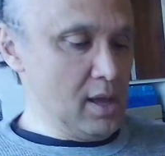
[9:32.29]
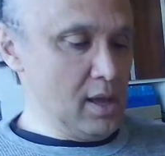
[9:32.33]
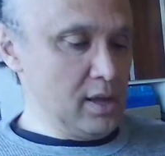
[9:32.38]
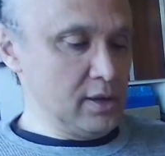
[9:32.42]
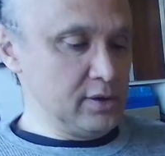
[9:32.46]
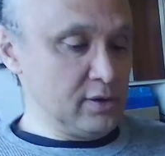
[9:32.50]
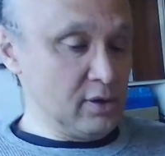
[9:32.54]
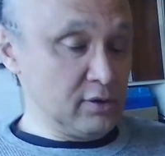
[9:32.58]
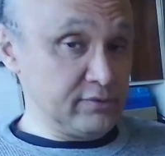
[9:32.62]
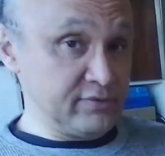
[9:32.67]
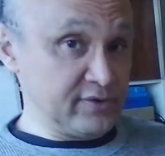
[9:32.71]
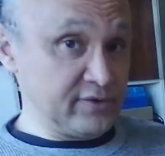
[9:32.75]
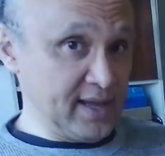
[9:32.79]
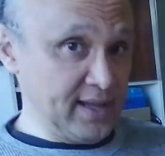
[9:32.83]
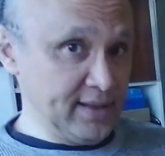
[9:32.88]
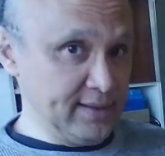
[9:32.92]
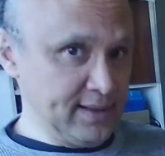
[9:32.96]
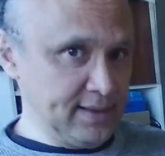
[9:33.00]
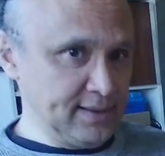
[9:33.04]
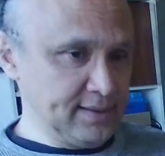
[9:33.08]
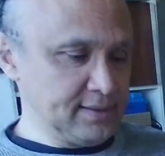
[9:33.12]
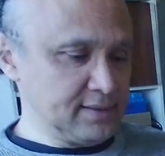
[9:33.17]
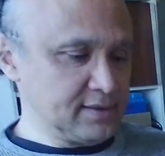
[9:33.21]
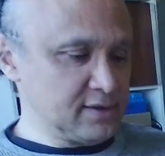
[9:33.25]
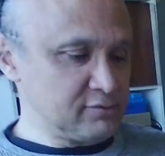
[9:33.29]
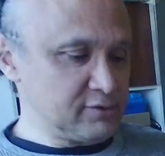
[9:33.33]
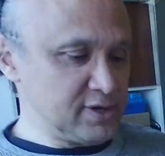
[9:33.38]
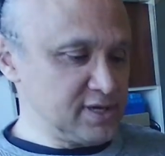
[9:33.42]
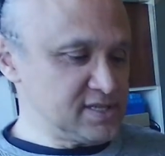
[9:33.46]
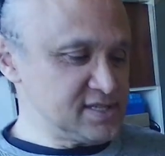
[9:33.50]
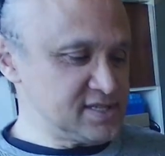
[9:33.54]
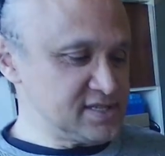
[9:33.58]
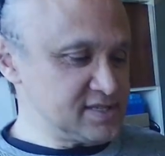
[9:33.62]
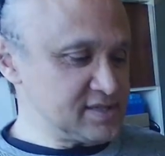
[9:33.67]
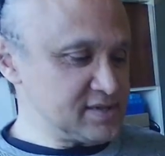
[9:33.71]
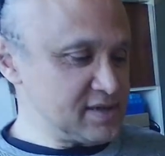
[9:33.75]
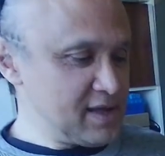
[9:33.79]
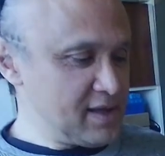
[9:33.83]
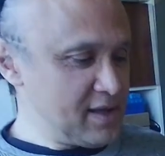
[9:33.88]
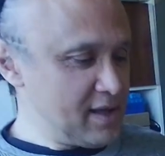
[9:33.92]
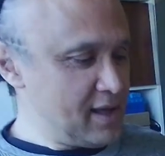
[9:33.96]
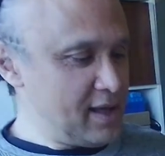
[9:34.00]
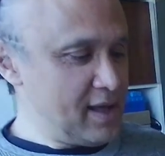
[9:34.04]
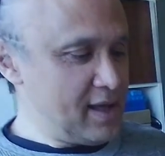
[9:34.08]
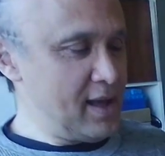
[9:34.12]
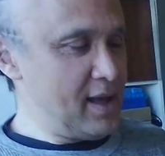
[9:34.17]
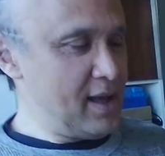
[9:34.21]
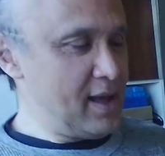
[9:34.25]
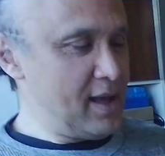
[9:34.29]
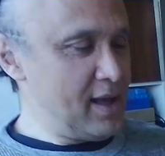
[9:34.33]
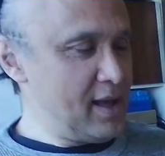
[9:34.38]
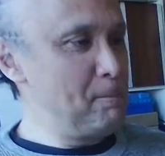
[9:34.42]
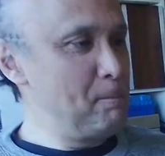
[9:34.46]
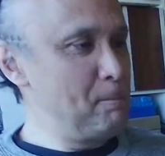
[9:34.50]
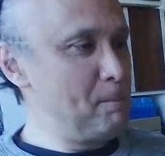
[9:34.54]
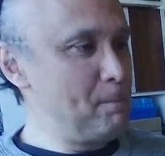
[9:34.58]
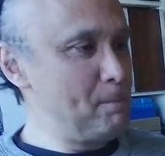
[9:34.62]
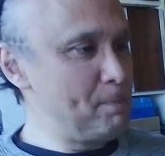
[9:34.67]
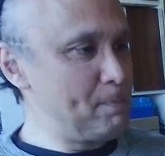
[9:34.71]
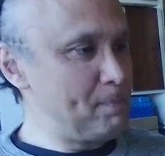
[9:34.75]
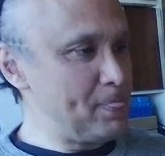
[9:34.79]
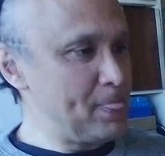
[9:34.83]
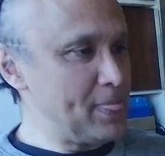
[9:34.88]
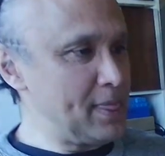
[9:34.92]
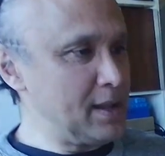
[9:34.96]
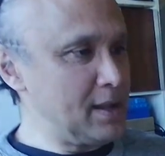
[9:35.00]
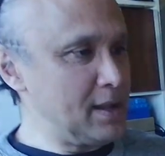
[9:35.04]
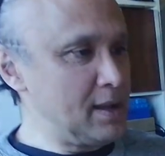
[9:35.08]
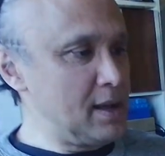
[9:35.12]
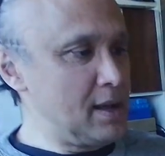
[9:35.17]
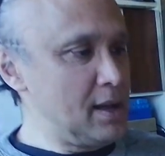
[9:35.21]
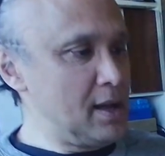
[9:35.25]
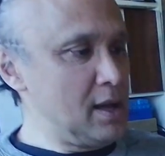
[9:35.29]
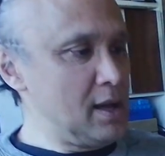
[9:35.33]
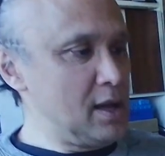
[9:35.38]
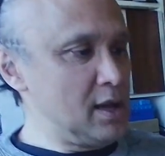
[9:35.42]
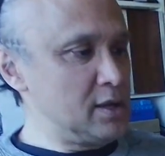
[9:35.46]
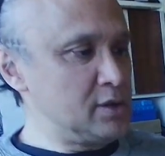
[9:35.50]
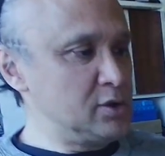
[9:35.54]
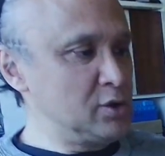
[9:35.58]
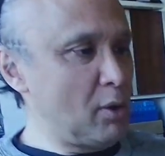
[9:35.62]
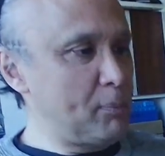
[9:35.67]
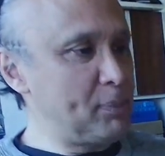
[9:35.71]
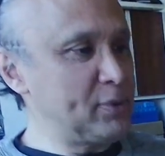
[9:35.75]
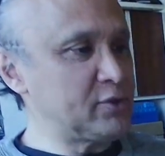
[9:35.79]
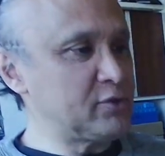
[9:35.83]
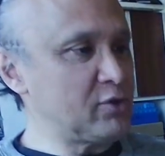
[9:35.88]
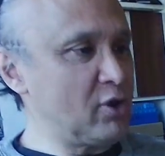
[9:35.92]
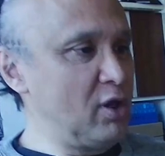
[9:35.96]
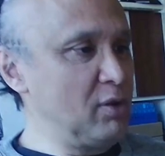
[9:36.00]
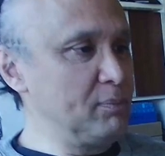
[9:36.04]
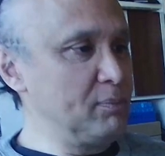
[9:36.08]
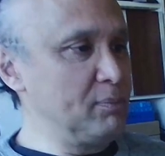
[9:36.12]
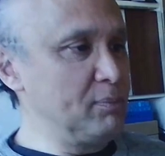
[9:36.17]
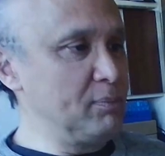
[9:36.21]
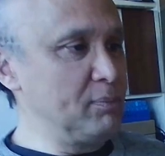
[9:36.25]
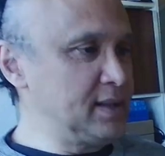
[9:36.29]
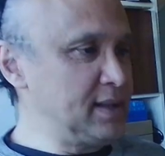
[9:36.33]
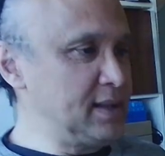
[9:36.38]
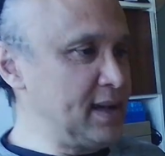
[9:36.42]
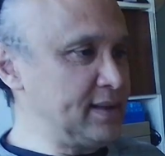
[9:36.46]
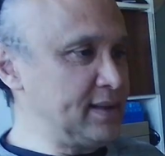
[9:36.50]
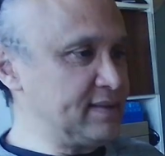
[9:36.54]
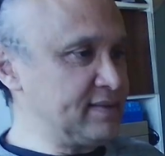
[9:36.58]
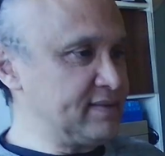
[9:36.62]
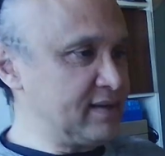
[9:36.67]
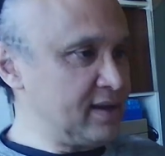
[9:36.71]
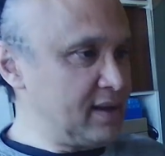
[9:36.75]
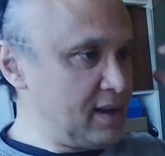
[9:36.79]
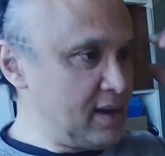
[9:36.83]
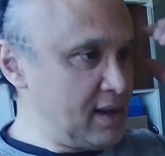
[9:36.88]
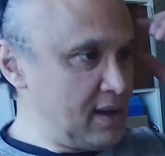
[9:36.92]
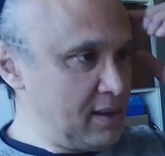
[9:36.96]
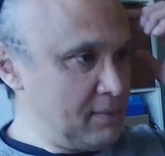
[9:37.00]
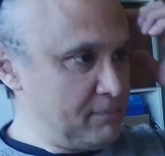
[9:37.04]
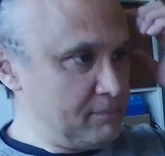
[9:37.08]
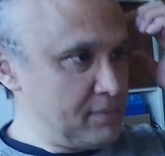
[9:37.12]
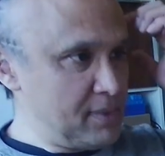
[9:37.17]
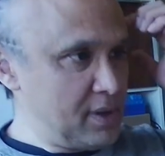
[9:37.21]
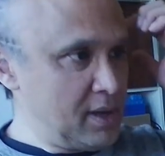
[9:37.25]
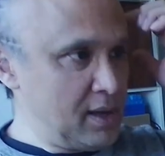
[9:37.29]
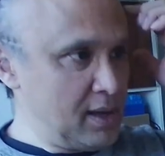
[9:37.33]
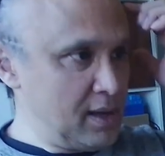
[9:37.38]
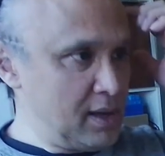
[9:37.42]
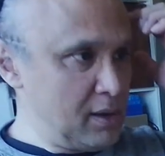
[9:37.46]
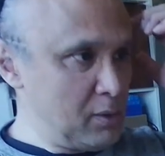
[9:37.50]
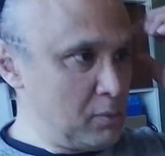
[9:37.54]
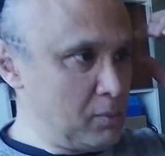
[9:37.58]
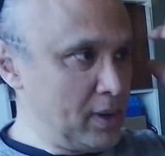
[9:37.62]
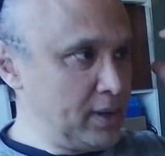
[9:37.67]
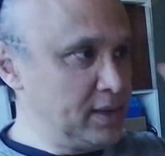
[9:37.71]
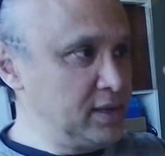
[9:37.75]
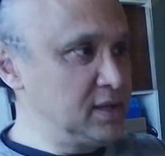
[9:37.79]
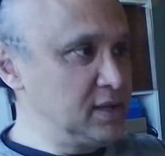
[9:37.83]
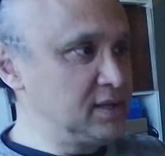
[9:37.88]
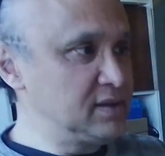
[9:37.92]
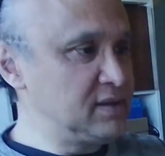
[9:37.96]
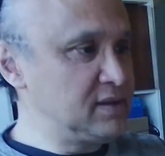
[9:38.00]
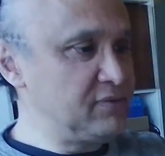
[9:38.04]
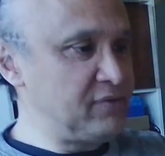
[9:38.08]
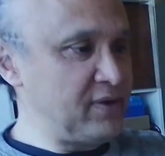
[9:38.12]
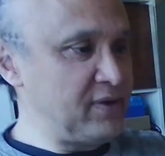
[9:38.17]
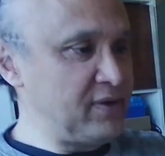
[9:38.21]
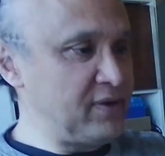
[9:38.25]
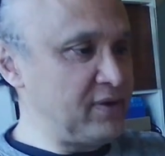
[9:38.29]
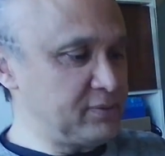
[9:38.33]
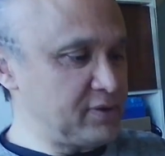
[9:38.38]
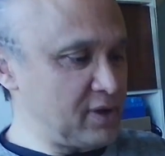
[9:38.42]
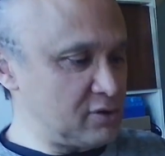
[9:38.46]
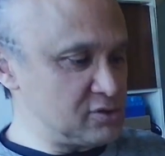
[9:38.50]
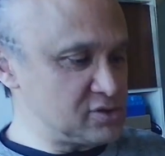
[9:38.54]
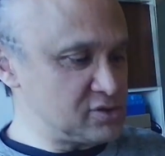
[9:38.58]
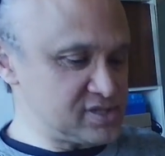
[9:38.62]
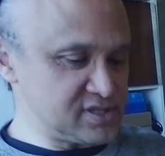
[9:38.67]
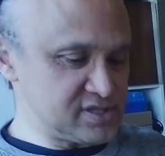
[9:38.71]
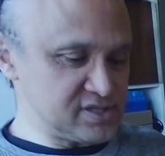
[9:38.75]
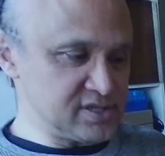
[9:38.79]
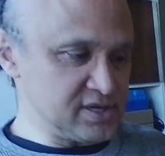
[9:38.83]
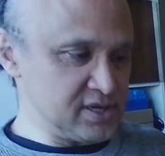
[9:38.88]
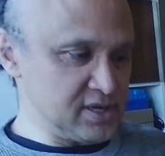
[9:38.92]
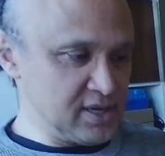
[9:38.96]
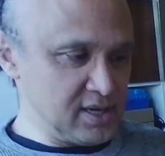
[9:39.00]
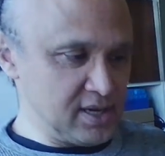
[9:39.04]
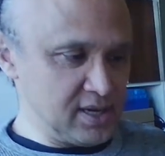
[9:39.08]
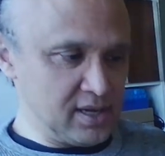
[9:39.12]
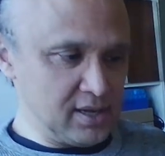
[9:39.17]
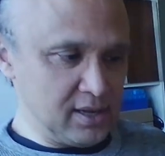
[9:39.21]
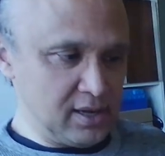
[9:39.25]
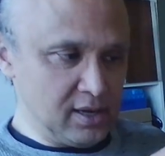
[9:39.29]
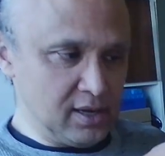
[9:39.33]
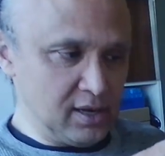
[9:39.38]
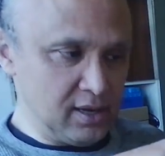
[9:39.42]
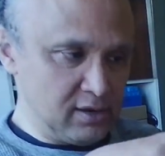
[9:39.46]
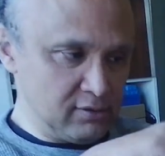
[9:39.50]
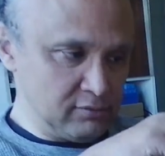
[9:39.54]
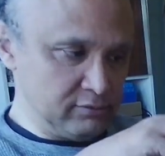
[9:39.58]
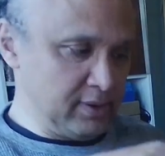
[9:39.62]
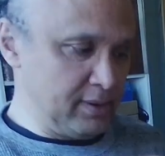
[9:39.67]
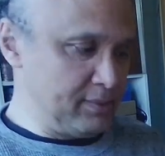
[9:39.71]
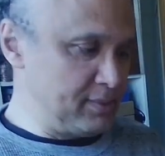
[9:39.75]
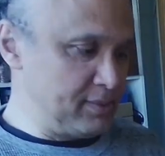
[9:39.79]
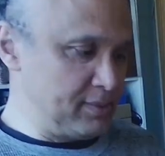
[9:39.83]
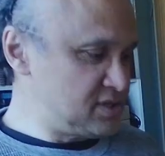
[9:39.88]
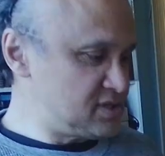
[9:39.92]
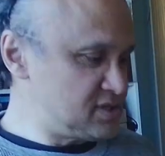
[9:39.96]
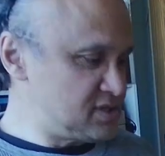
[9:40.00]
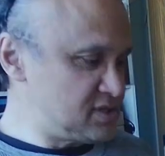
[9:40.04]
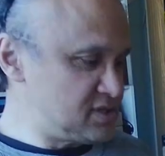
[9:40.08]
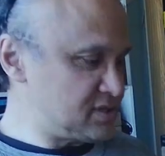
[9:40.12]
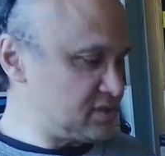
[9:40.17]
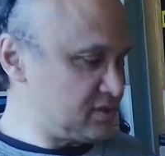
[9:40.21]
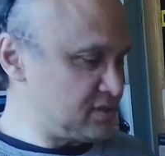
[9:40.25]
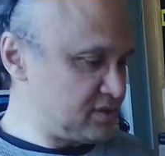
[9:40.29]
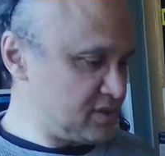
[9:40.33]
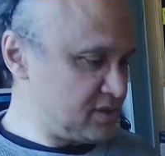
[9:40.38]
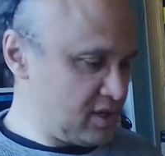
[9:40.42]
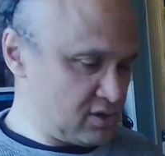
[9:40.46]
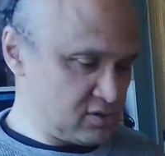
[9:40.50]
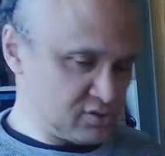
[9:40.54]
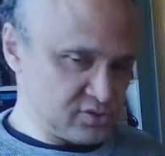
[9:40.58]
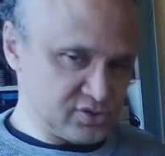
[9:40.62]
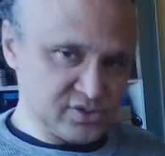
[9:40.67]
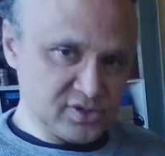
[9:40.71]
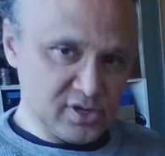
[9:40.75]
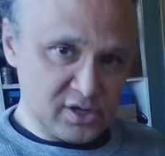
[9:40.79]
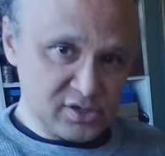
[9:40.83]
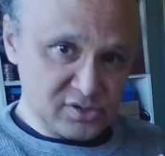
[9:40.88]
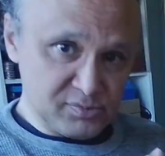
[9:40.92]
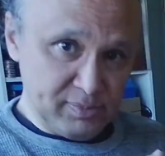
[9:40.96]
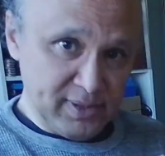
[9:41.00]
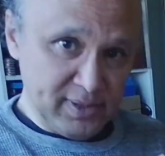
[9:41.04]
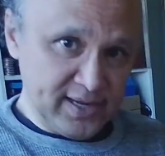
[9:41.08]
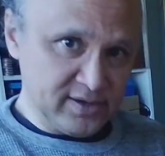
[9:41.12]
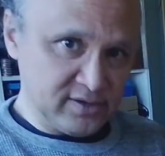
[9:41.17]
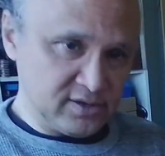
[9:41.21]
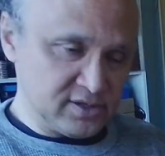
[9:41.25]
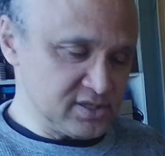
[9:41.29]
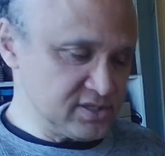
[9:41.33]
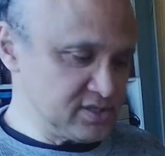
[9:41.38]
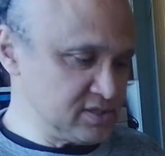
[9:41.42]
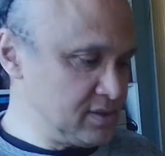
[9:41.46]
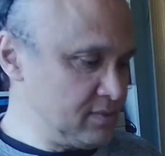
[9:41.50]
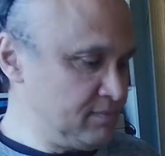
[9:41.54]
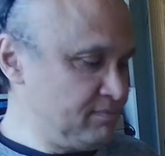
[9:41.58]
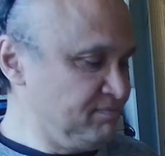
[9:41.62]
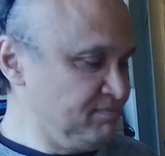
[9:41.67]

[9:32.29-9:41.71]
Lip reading: Don't forget that, Chris. Joppe told me that when he developed those ribbons, those planars,